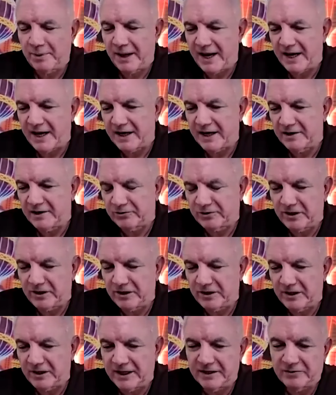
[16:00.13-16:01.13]
banging his
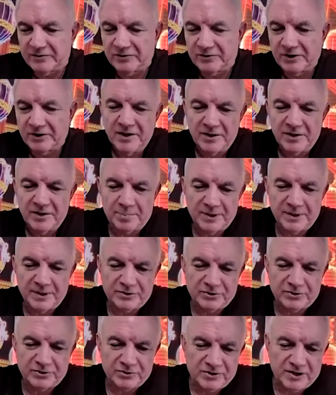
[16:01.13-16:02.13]
cleats. The
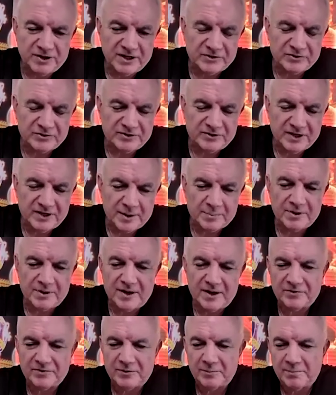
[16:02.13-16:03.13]
pitcher's not stepping
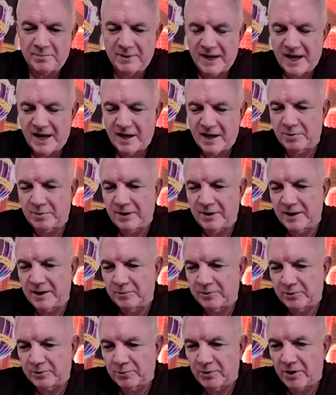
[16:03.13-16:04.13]
off the mound,
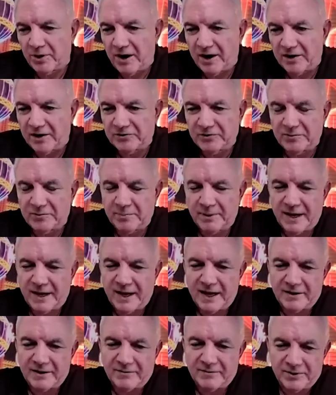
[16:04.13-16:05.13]
playing with the rosin
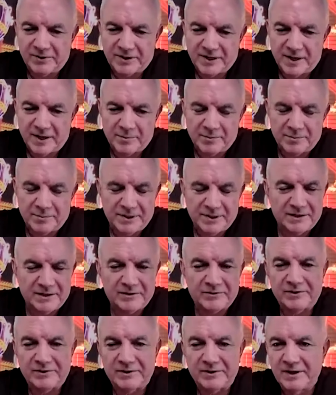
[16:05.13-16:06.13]
bag for a couple of
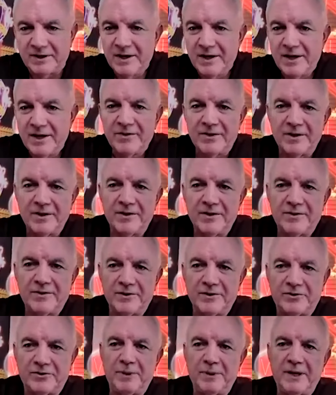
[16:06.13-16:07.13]
minutes.
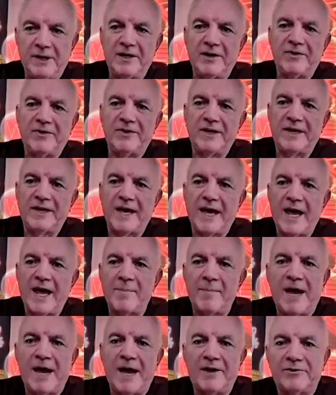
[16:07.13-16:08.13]
The speed of the
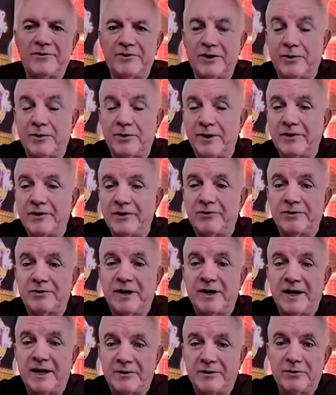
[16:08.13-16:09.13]
game has increased,
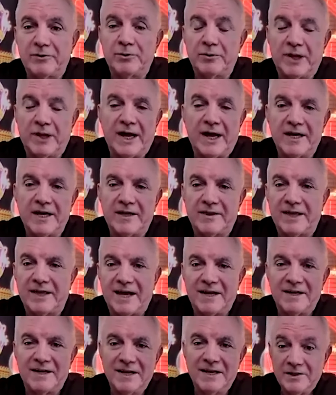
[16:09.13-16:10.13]
and I do like
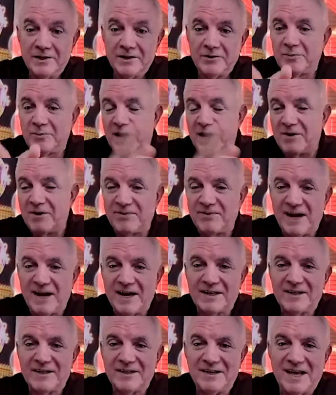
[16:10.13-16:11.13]
that. As a matter of
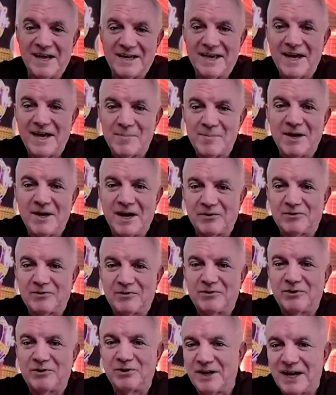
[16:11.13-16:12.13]
fact, in that game
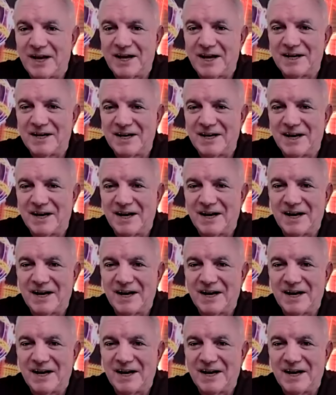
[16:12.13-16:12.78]
yesterday,